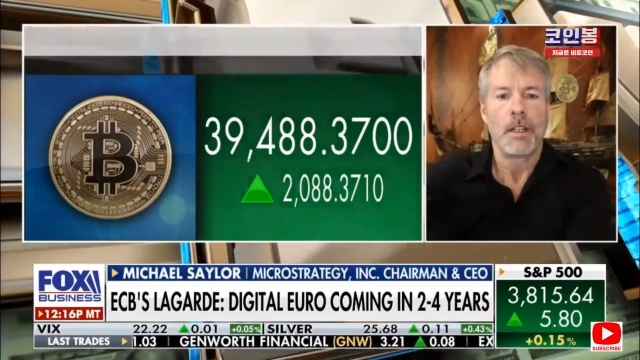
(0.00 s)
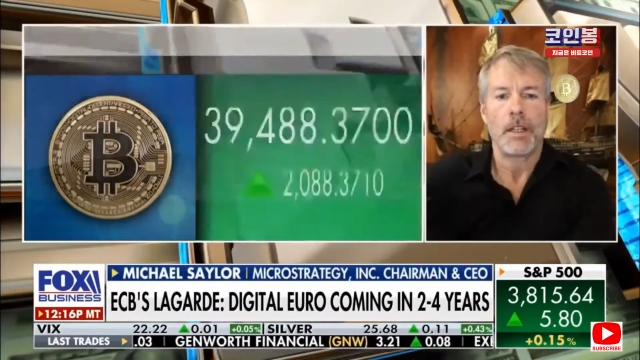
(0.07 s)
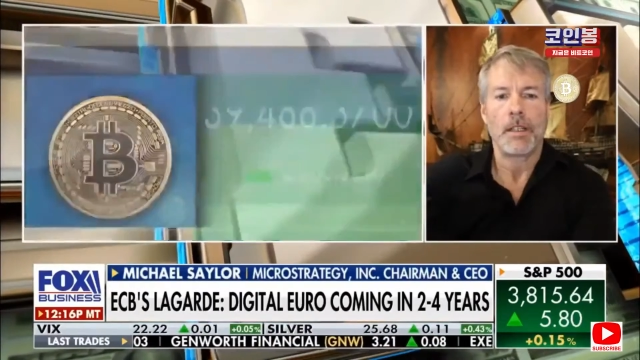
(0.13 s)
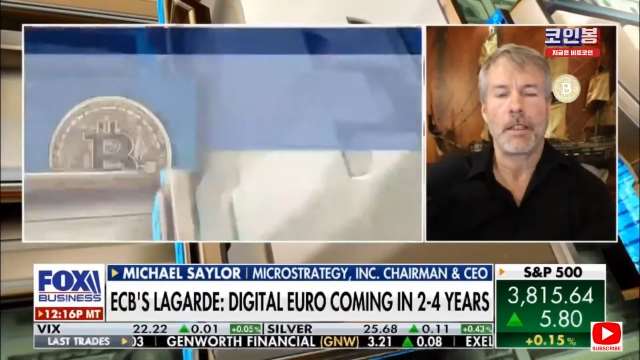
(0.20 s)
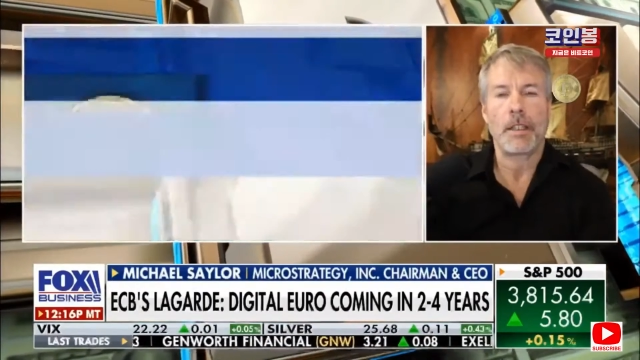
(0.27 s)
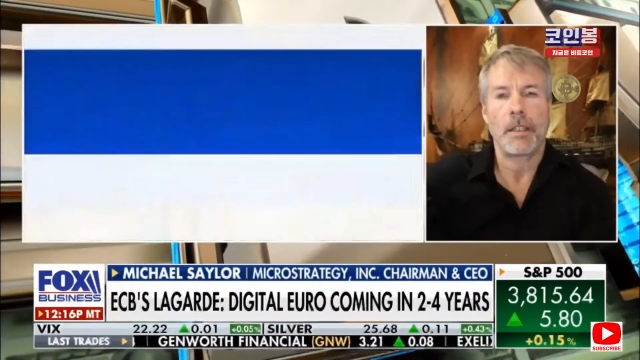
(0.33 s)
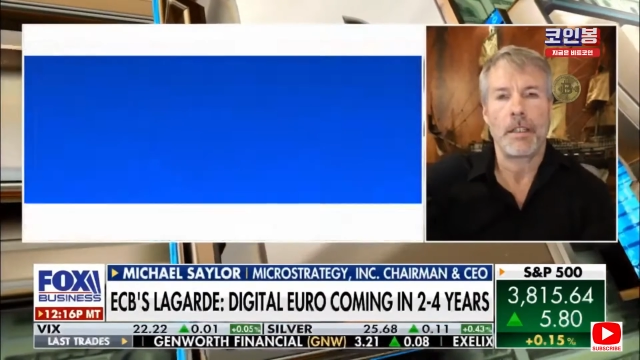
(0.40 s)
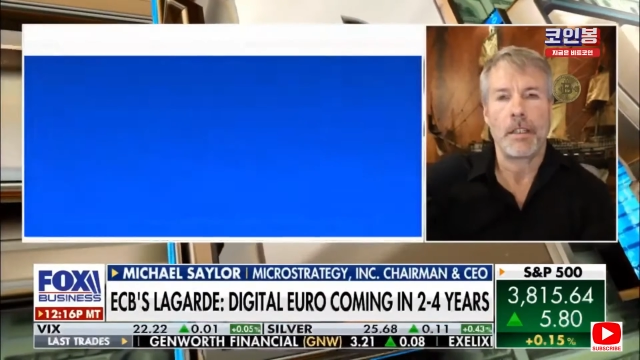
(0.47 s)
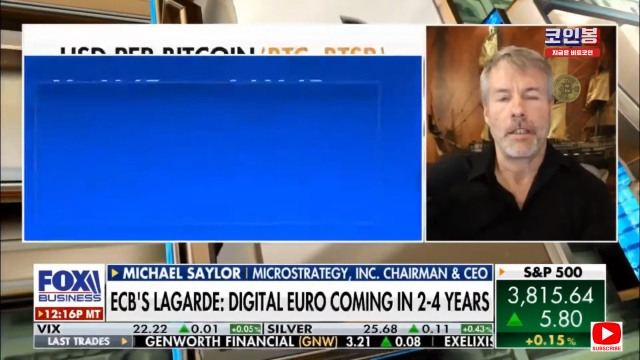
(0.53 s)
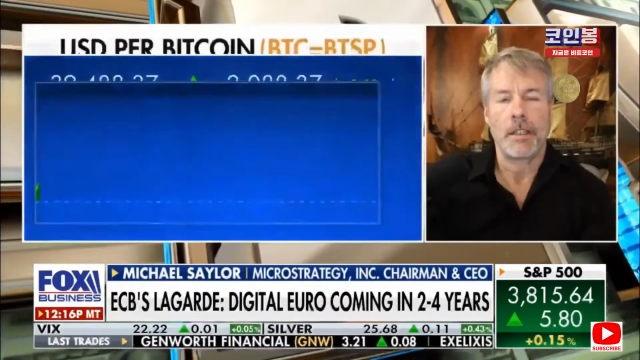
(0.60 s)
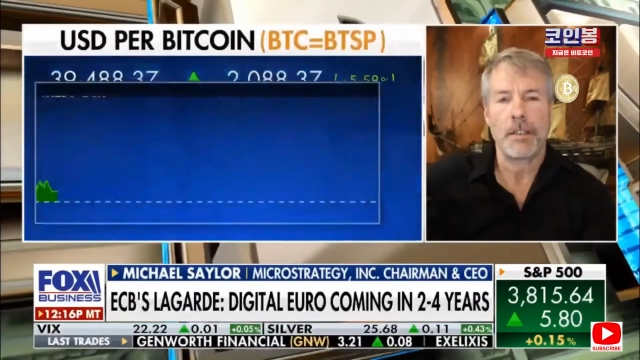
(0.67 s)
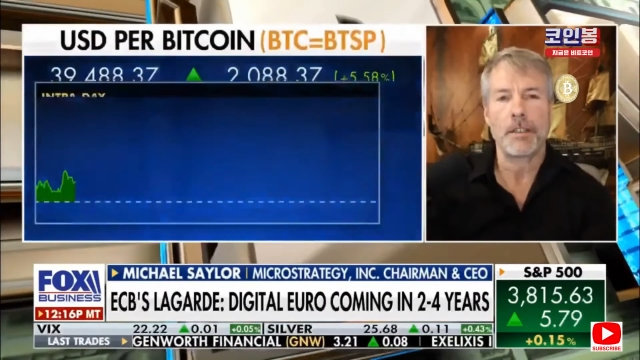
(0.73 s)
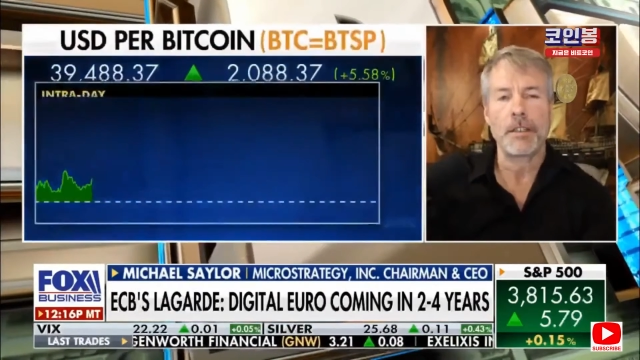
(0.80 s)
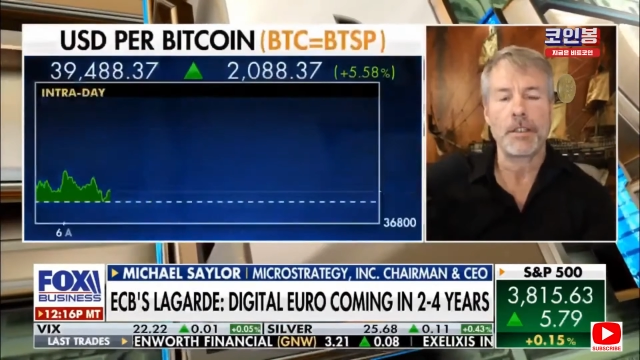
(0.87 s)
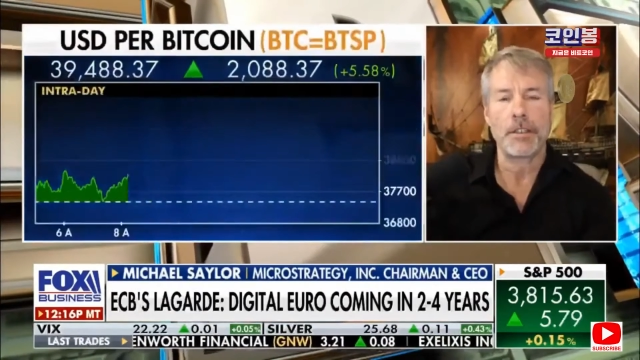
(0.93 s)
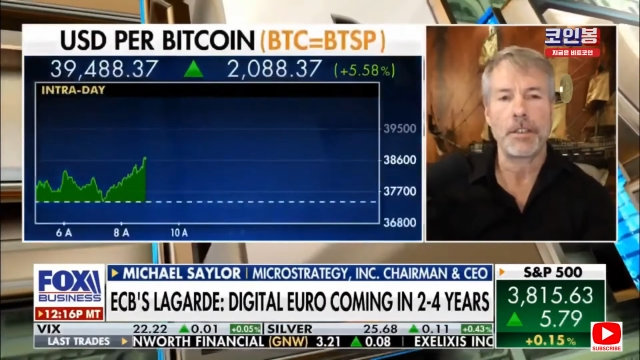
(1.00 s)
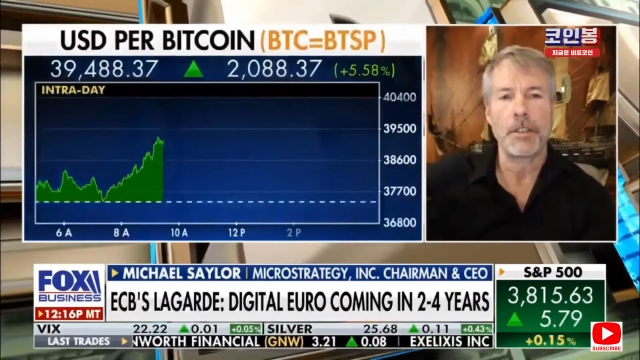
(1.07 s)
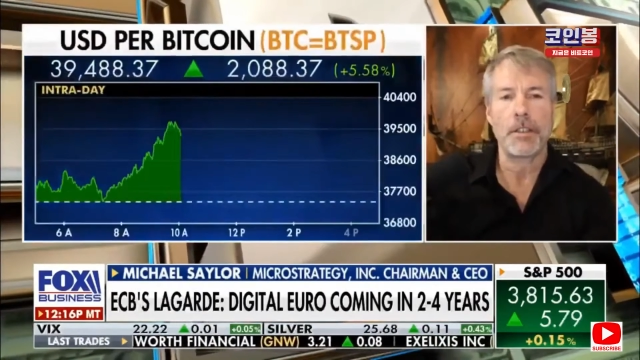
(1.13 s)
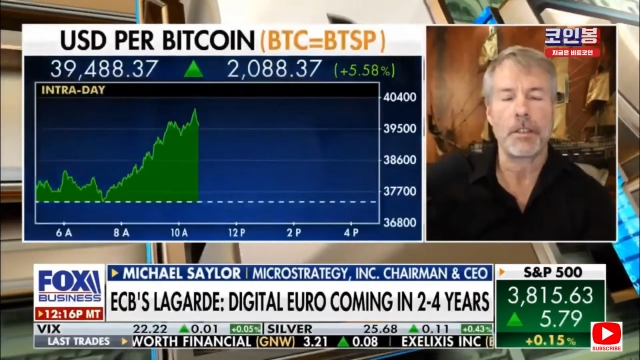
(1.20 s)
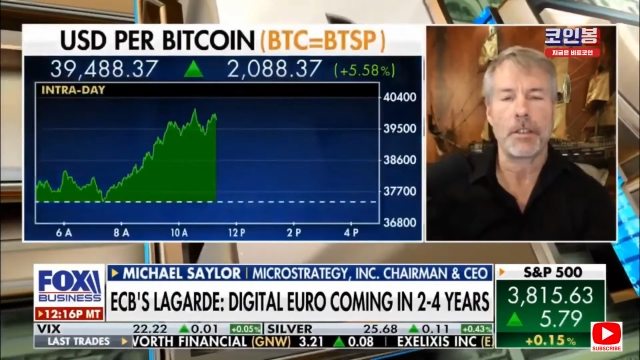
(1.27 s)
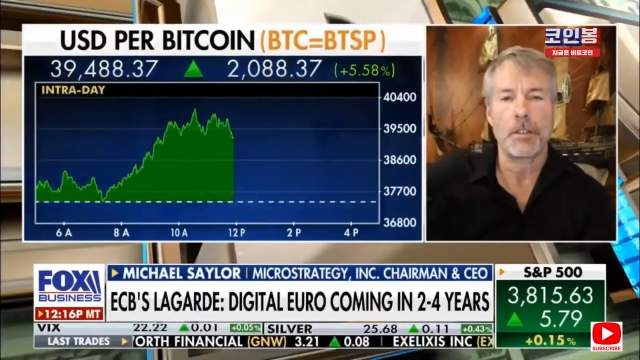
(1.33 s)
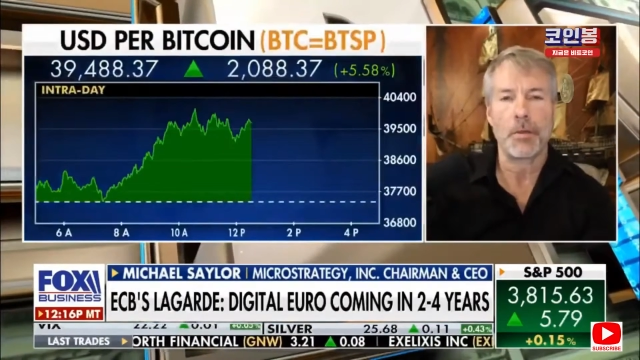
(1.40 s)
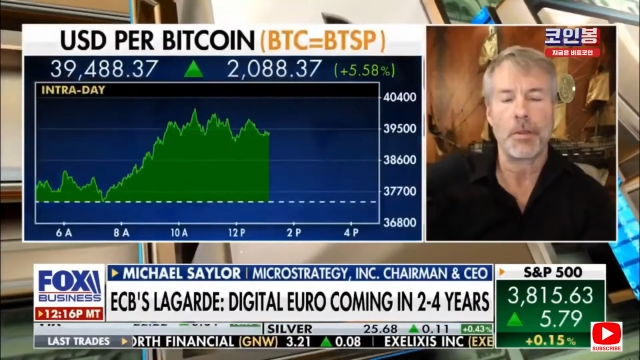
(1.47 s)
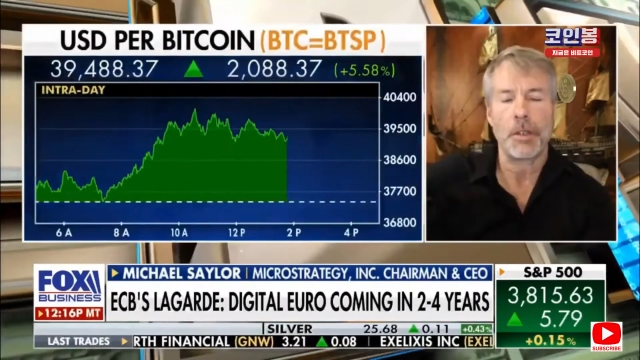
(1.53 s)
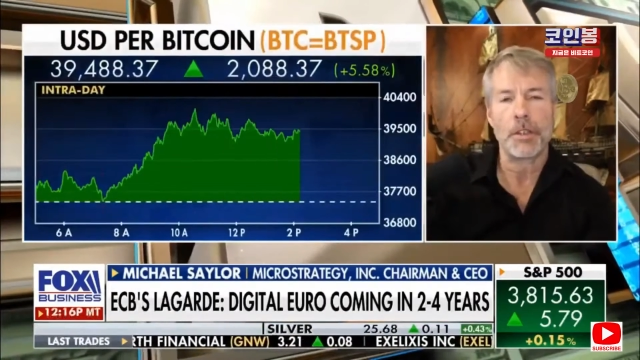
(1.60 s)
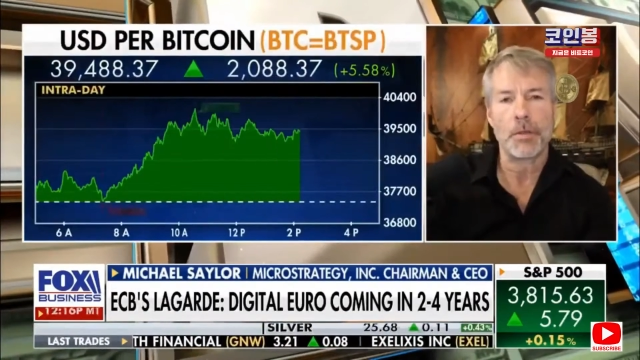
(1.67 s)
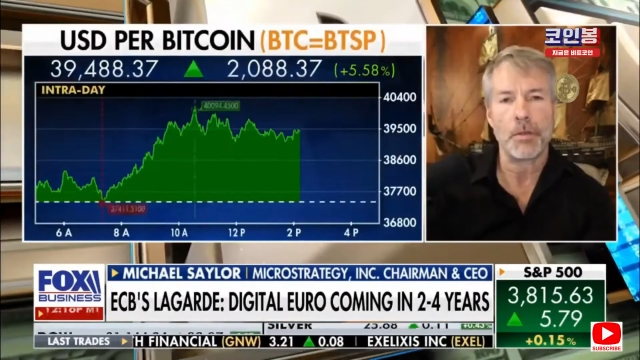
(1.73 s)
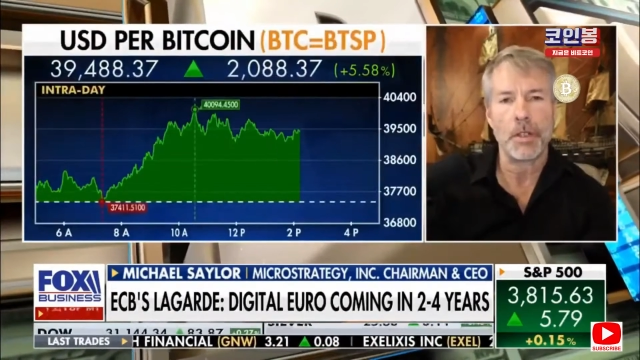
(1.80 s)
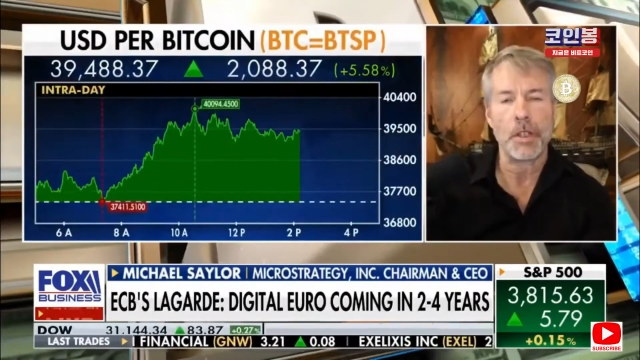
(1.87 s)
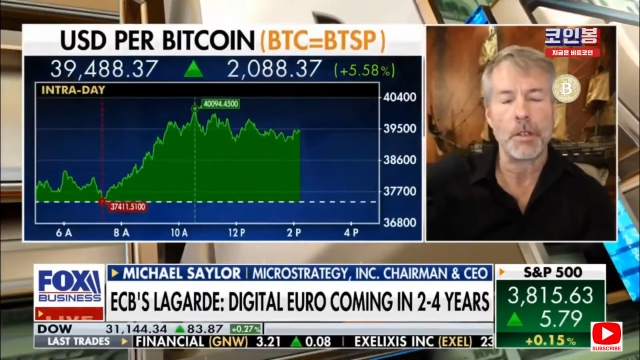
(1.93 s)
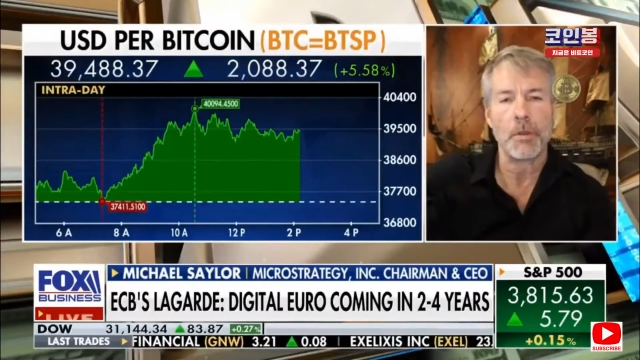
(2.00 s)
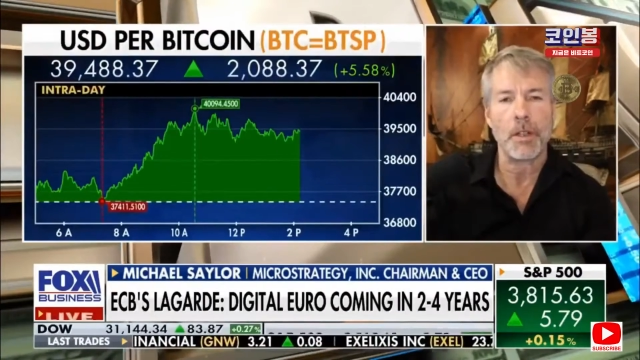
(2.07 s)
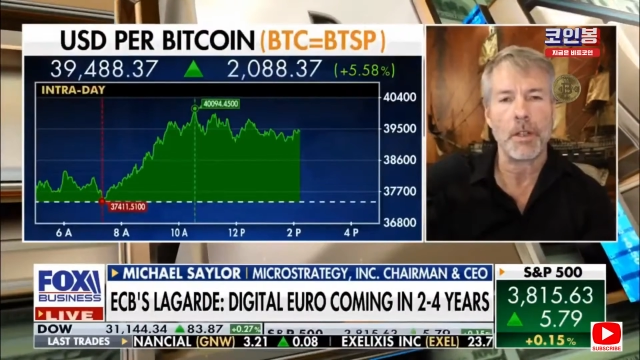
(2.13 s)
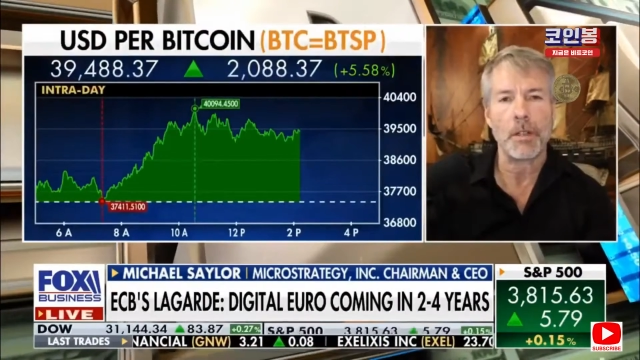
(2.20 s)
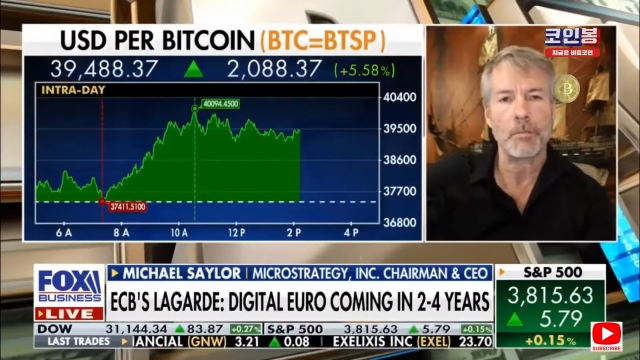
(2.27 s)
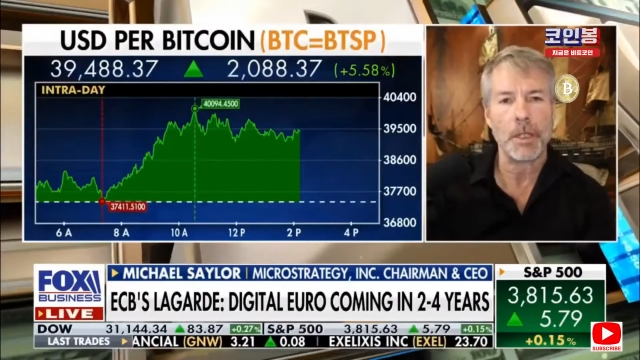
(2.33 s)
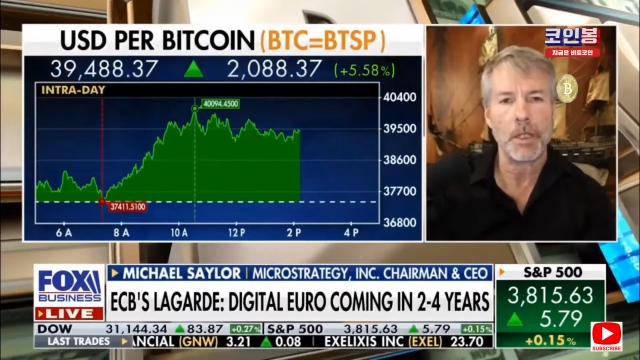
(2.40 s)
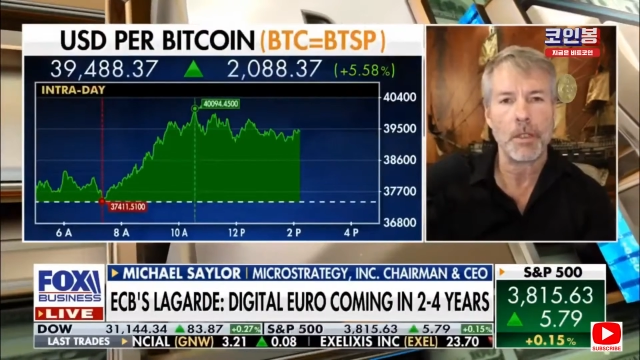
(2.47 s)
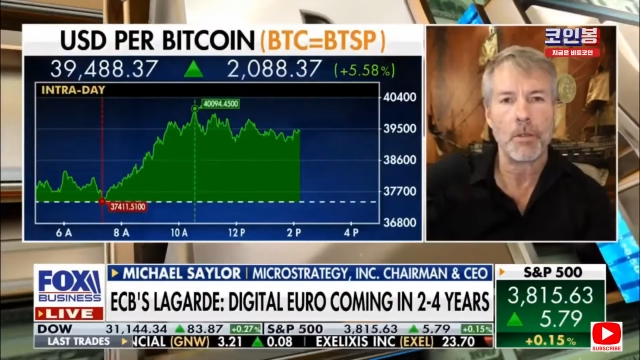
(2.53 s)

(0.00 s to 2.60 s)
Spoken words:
I think this year, 2021,